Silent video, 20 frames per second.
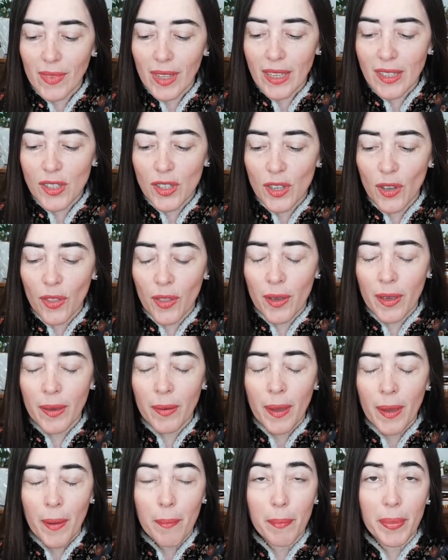So the
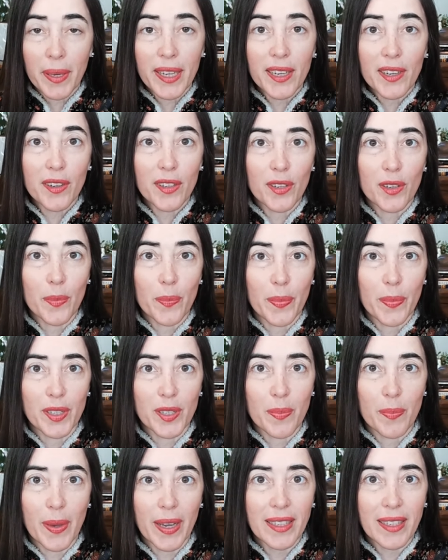bigger your
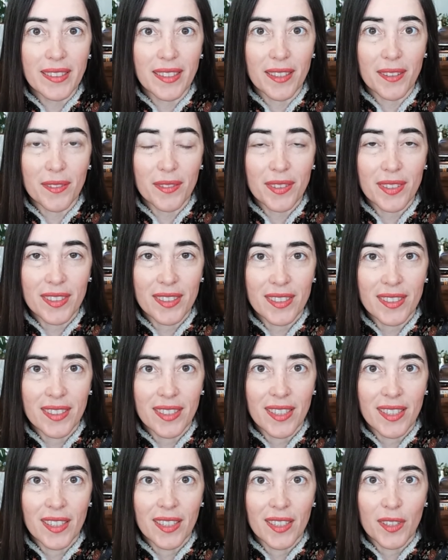perspective,
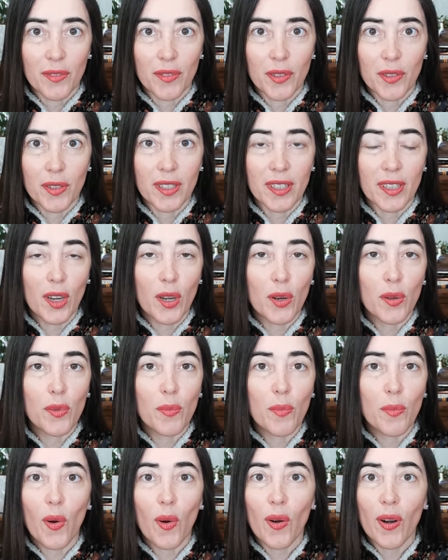if you include
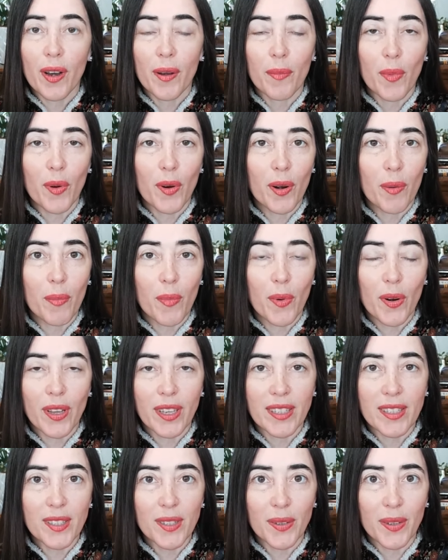more and more and more
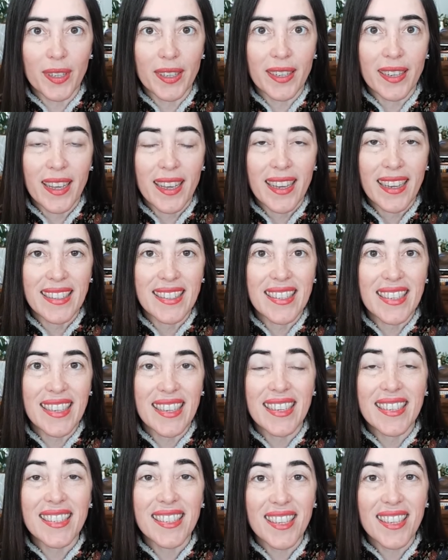into it, it's
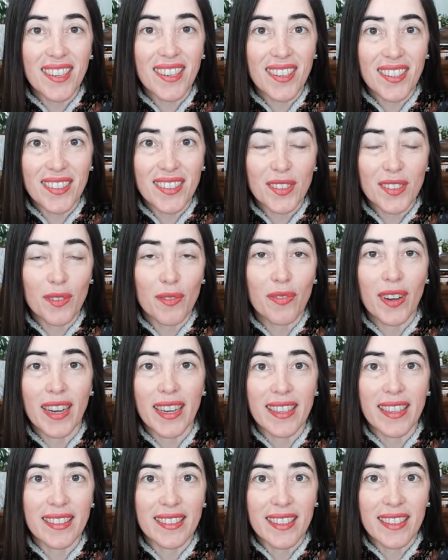easier to
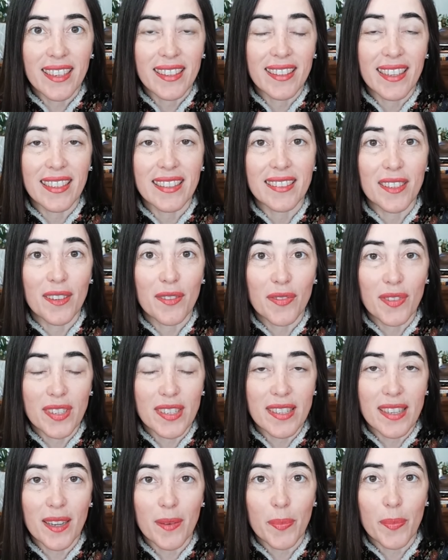find that
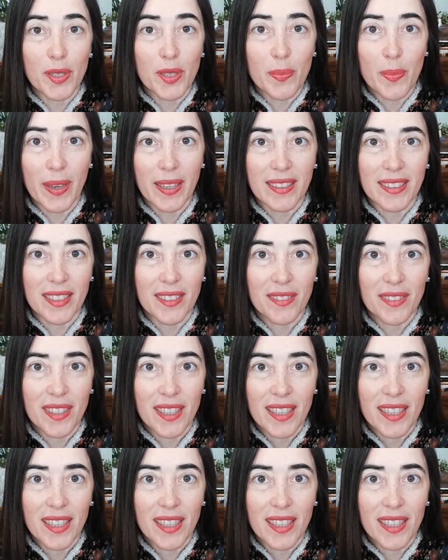difference, that perspective.